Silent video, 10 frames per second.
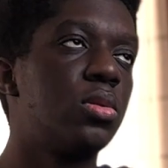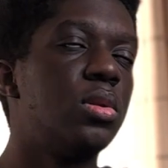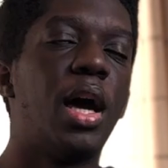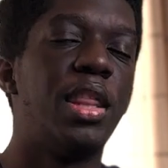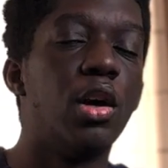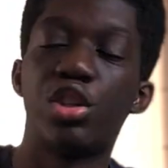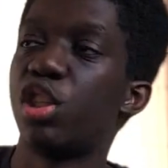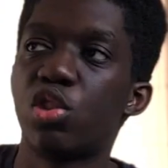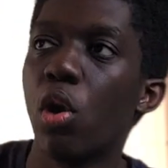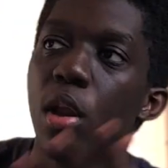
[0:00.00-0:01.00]
Are they also
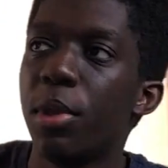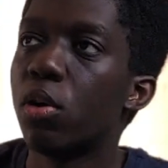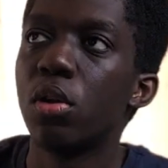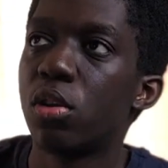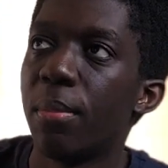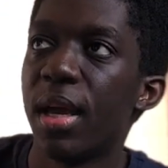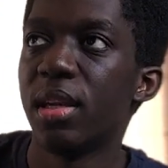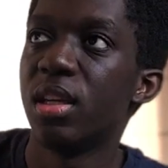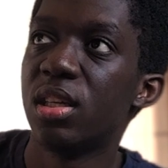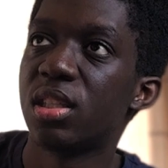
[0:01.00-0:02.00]
just going to be called
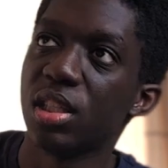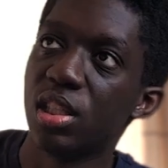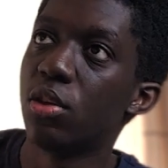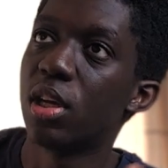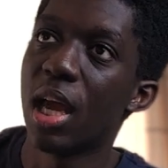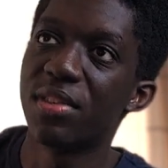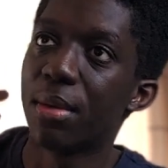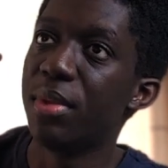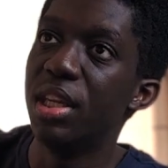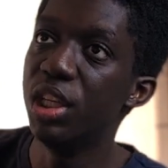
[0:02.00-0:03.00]
commanders? Is he going to have
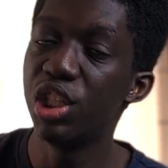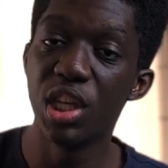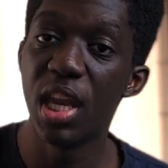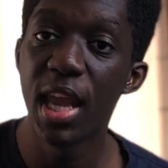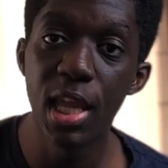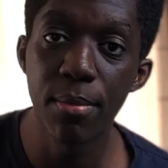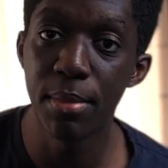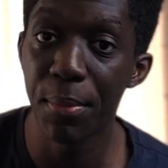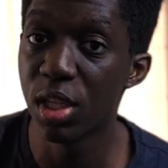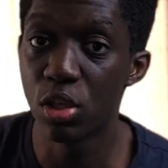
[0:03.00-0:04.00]
some niche name?
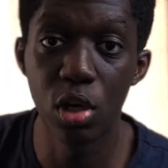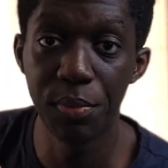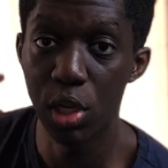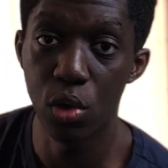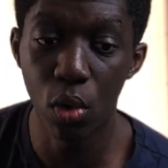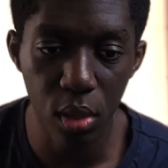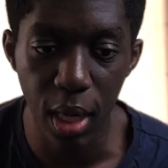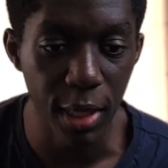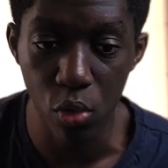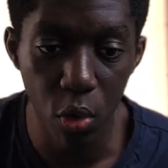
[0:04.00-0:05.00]
Maybe is it going to be
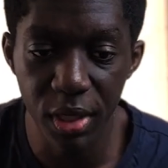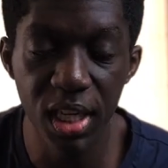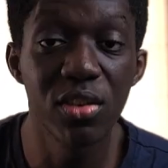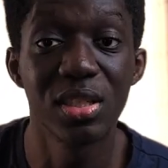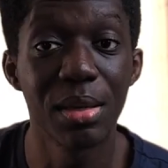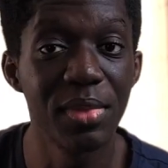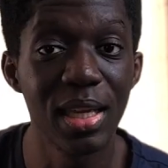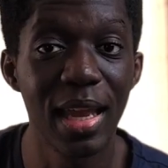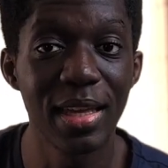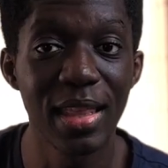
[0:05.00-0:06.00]
like Nordic or something
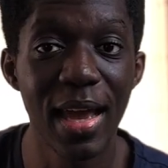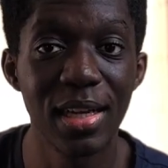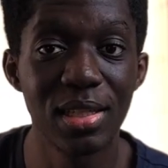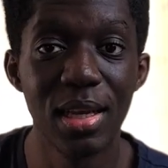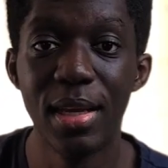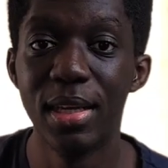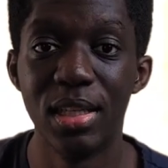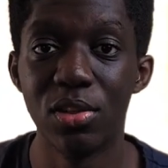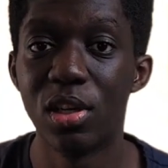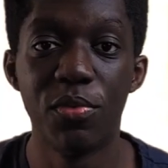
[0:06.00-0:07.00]
like that?
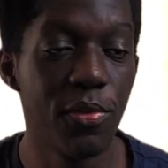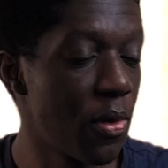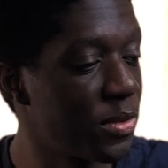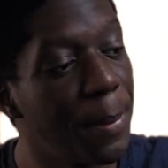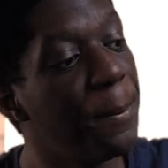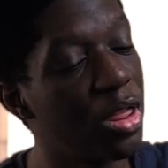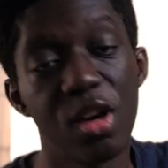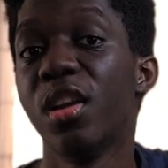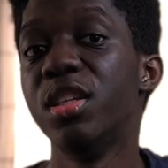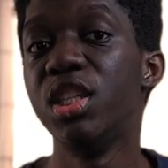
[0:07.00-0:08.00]
Is it going to be from some
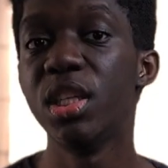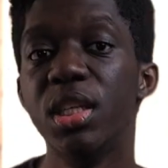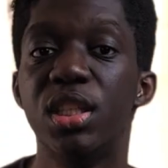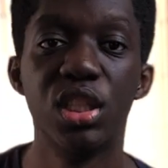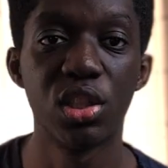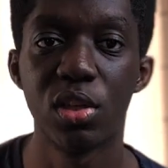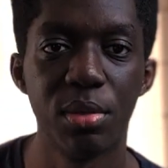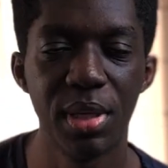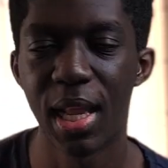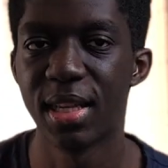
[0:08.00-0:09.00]
mythology? Is it just going to
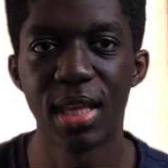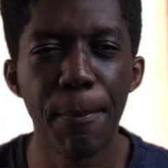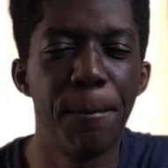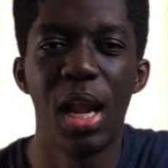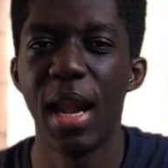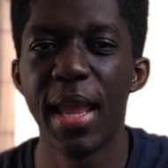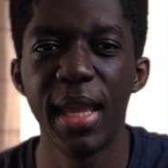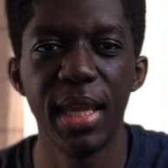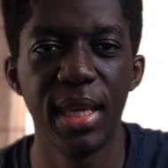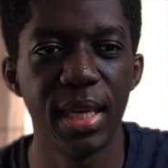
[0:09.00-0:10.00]
be like some
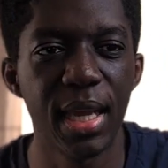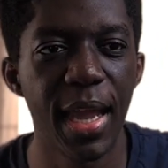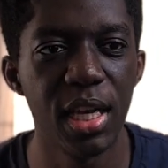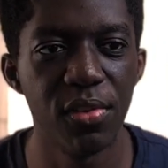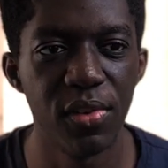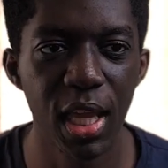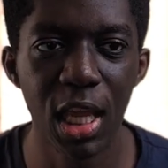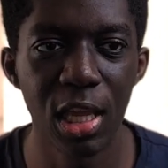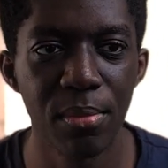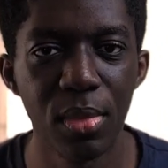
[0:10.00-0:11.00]
plain kind of
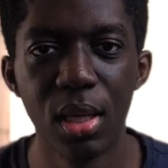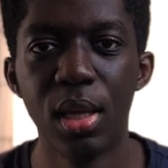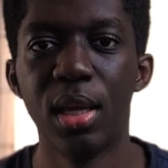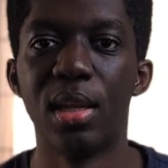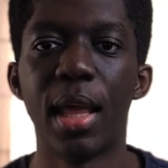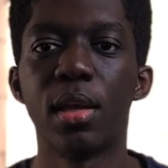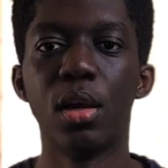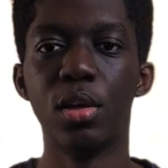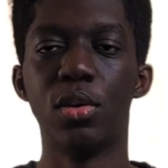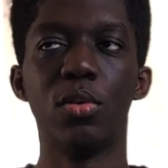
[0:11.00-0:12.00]
name? Like,
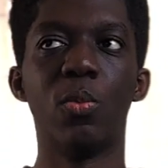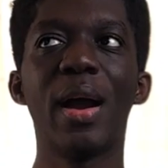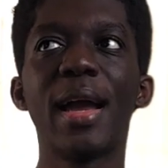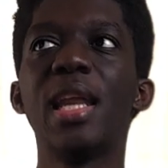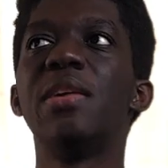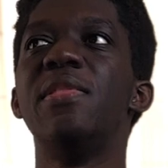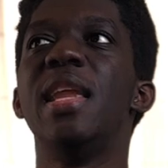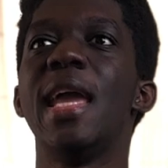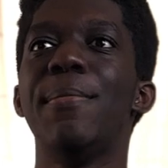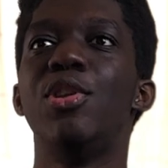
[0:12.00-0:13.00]
what kind of
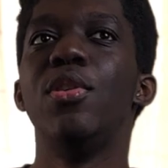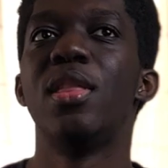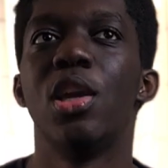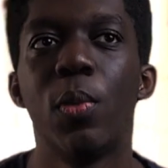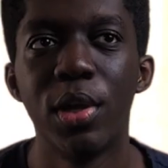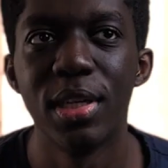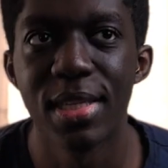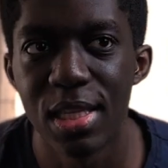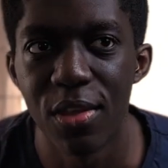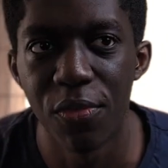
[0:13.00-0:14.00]
name do you think we're going to
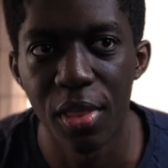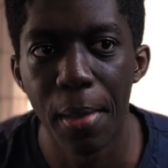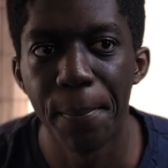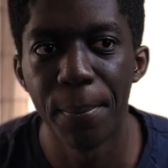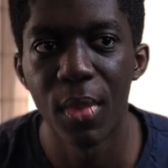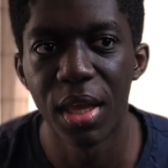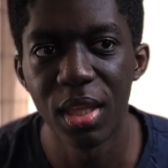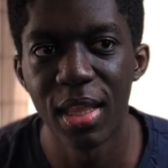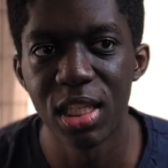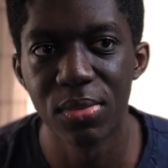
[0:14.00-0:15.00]
see for them? I
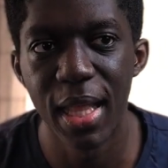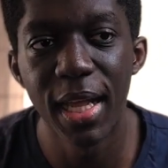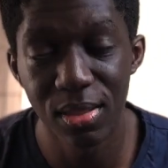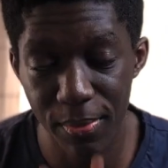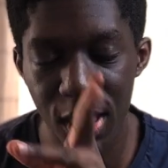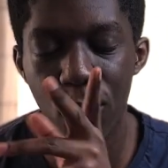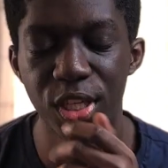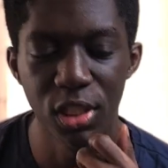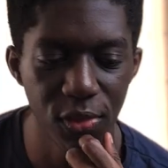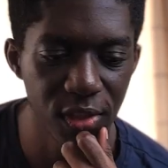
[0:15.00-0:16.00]
think that's my
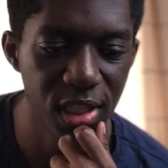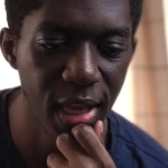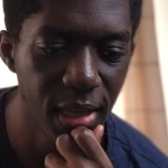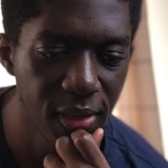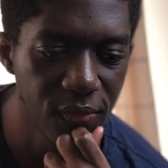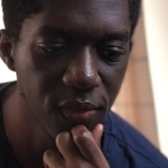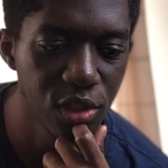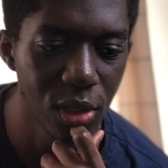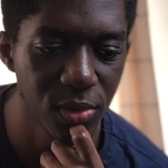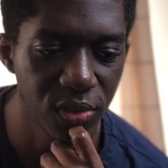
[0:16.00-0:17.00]
question of the day in
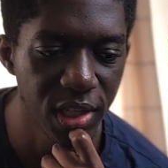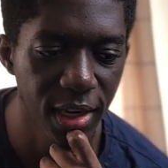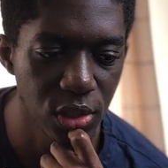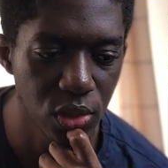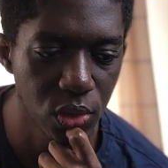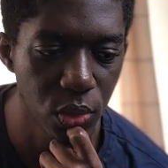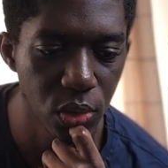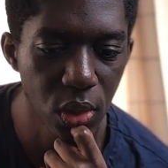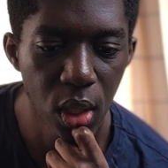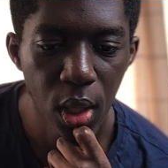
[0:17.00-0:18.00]
terms of Shanks' crew.
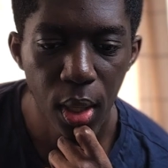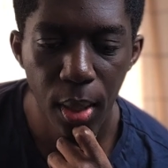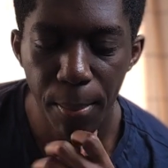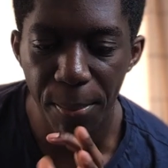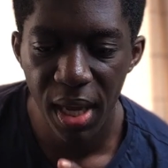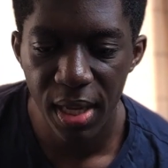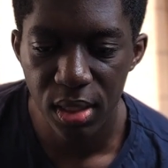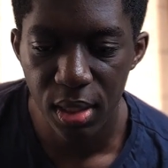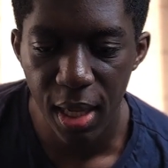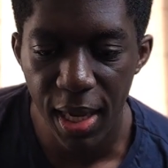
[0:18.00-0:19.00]

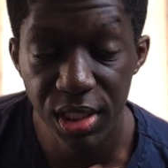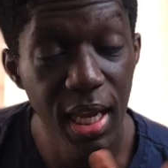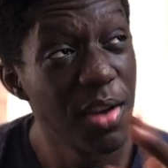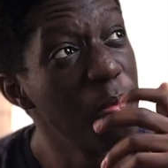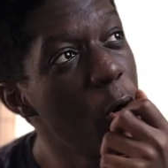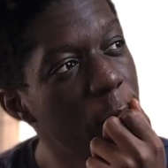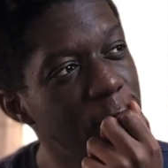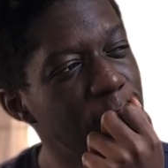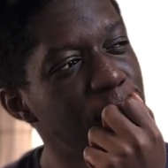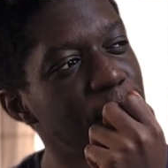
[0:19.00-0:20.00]
But actually, I have more
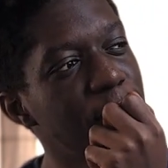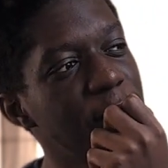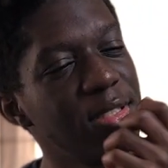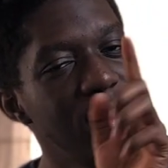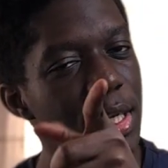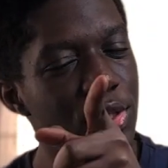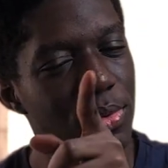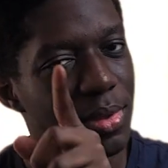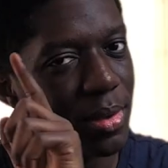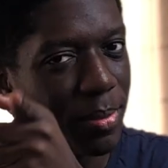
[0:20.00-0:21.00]
questions. Stay
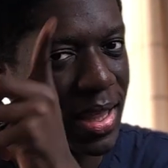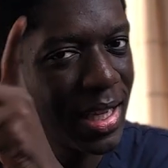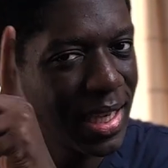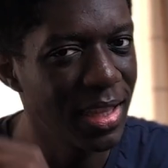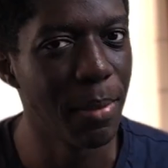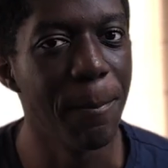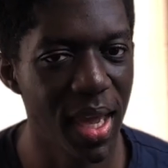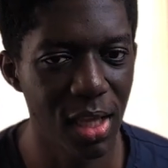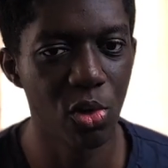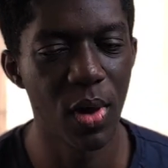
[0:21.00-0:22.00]
tuned. But that's like the
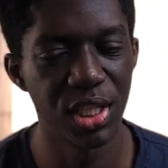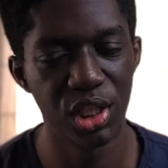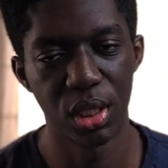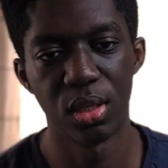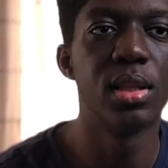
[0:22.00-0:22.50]
main question.